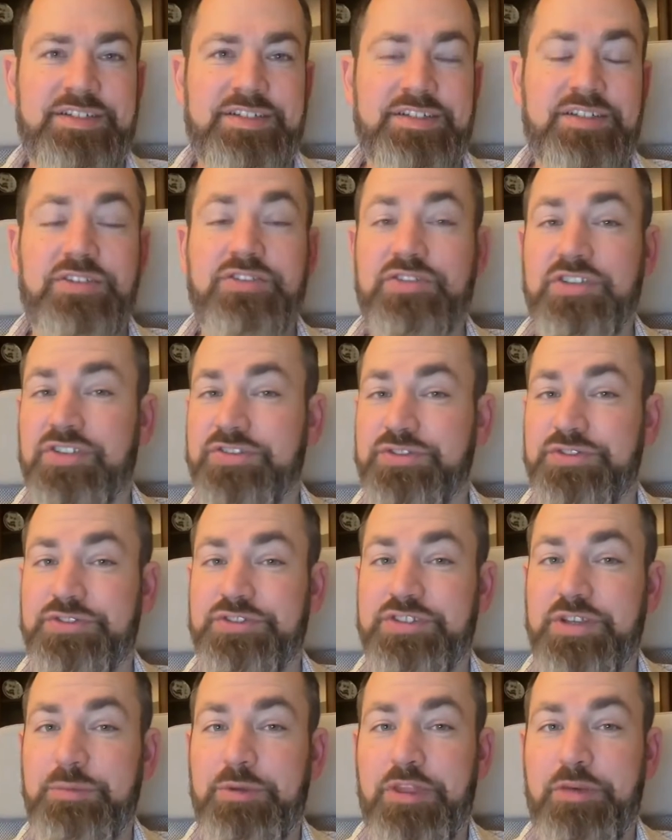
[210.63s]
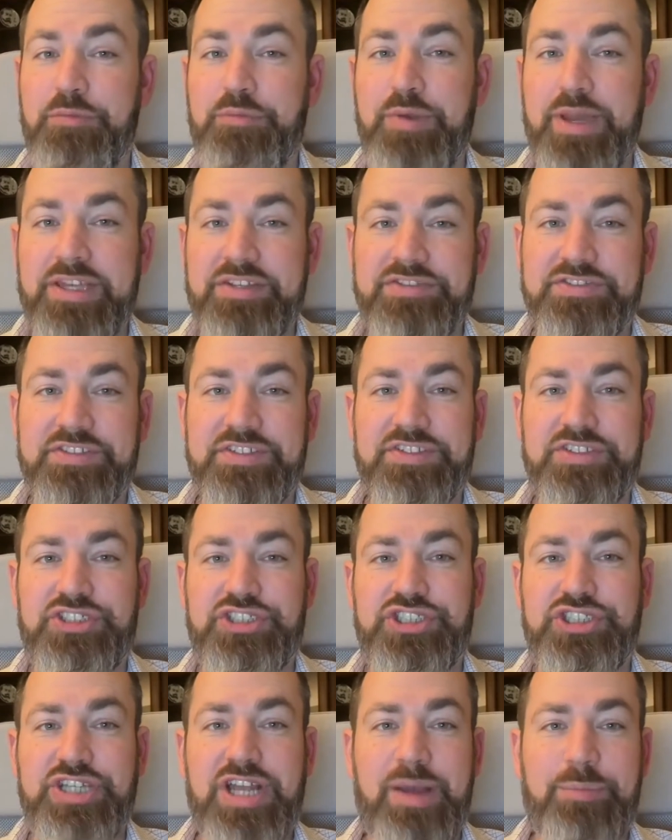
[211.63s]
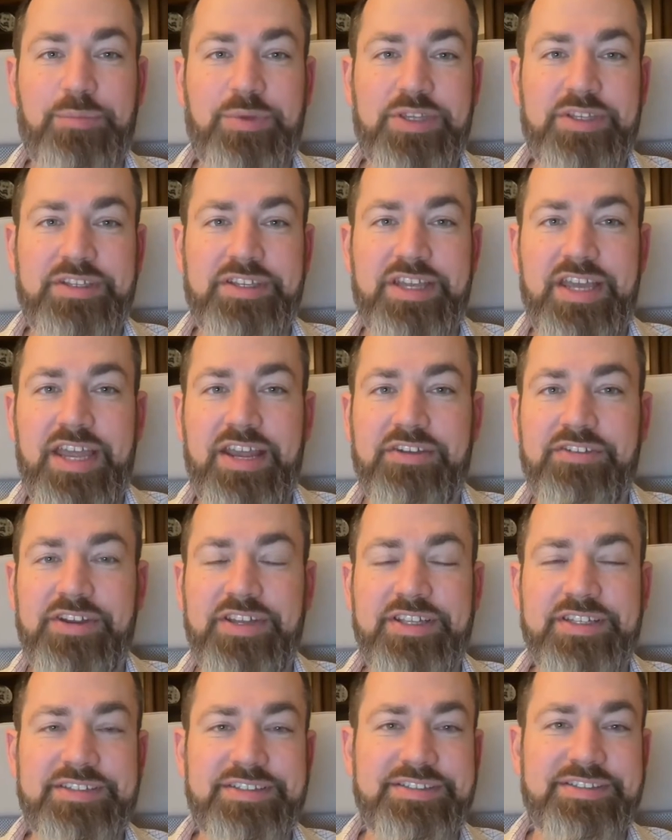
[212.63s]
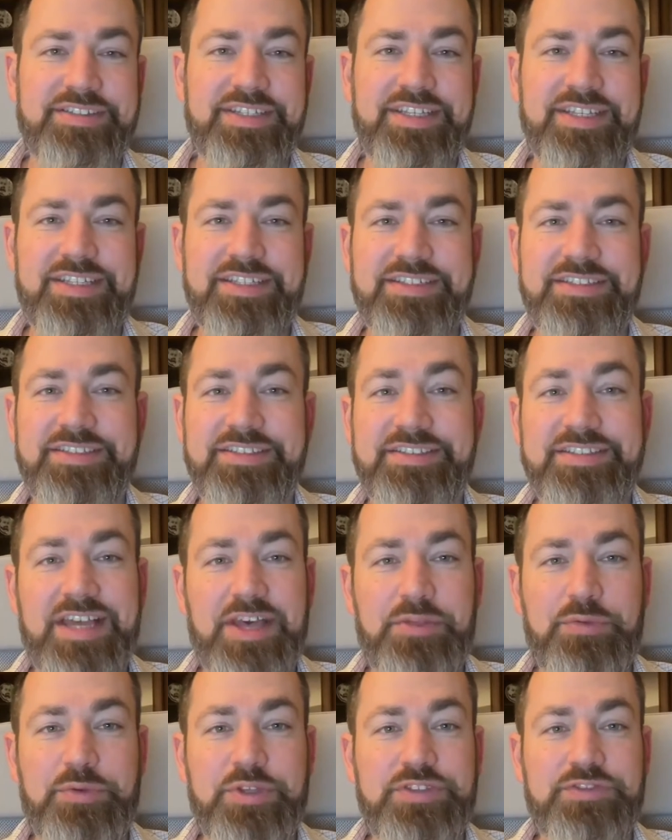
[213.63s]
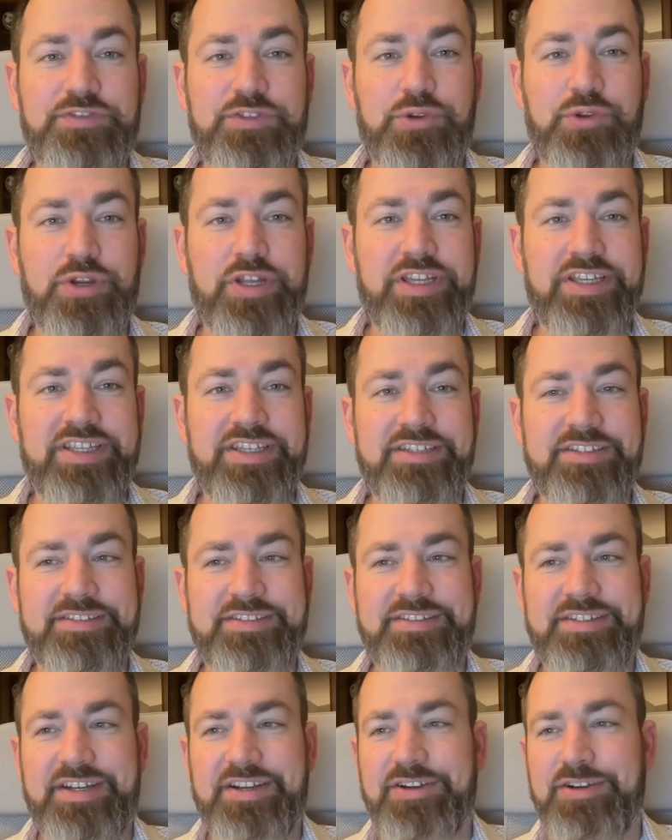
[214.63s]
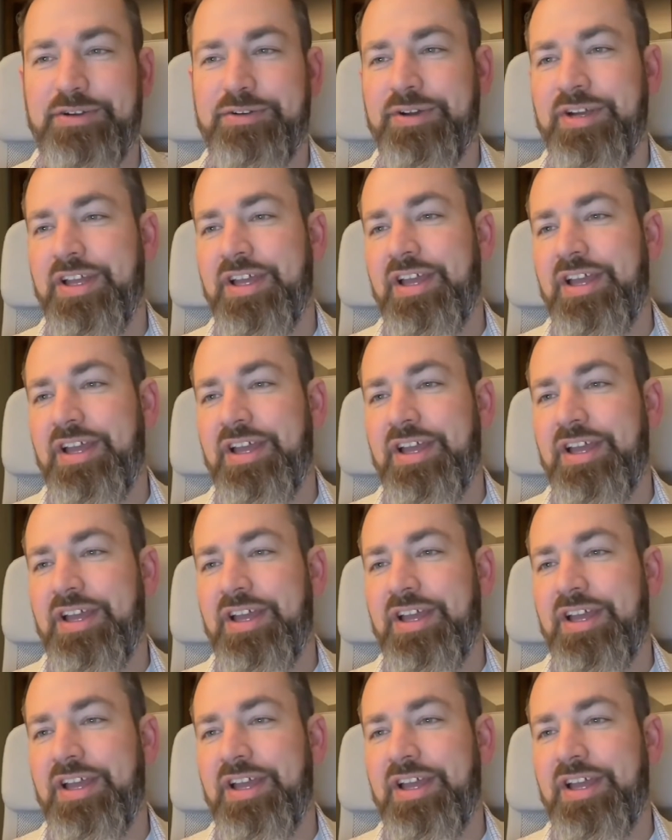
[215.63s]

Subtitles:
There's also some of the best shopping areas in Southwest Florida in Estero,